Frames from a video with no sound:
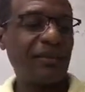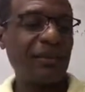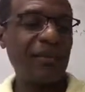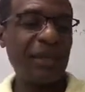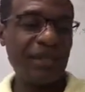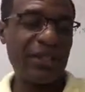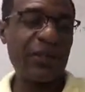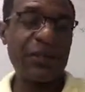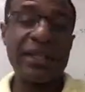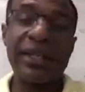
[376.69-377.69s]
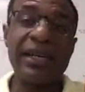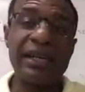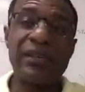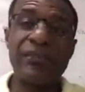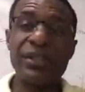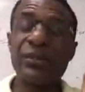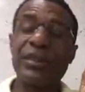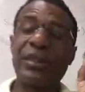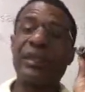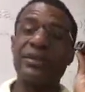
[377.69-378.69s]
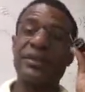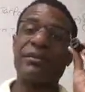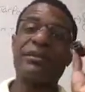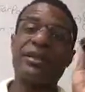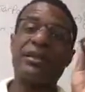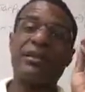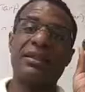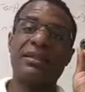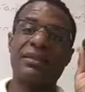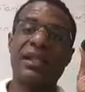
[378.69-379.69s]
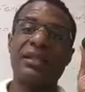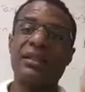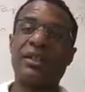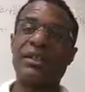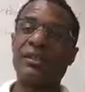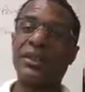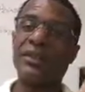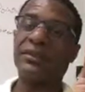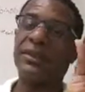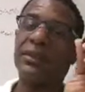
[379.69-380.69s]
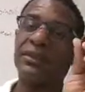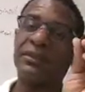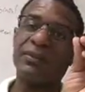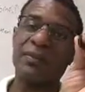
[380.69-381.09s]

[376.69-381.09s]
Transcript: the best one that I have. This is one that I use in my car or whatever, you know.